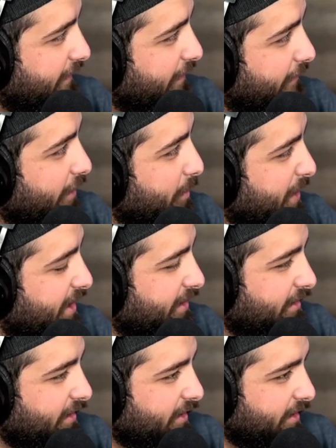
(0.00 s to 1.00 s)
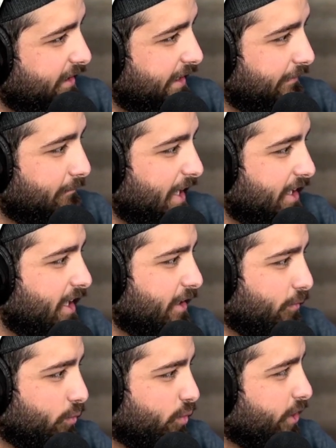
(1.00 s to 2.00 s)
If they're being, like, if my client
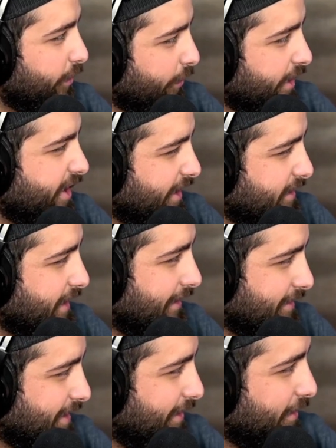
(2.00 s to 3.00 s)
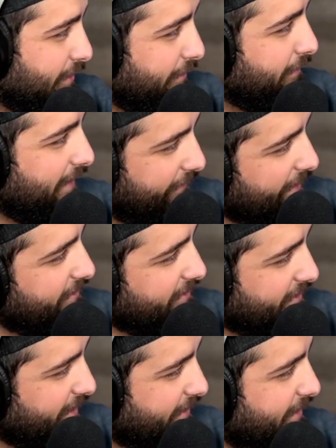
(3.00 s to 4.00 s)
really, really likes the house, and I know that the $5,000
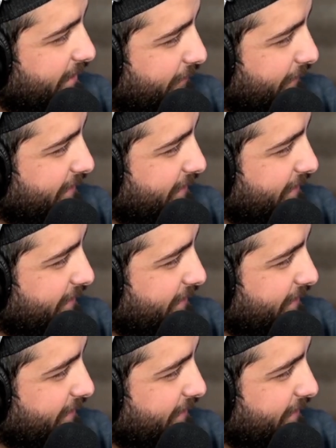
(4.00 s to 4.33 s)
is not the difference.